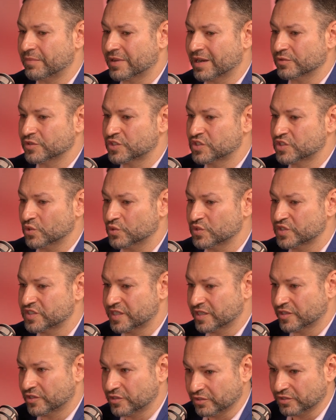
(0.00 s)
But I was so
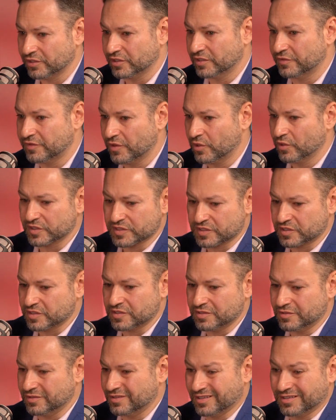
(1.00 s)
singularly focused
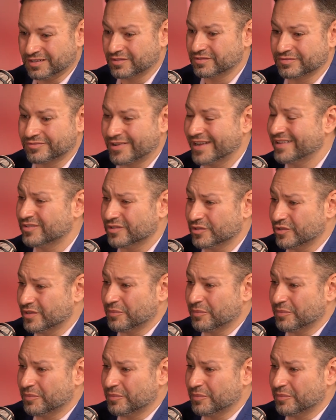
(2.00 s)
because on a rental,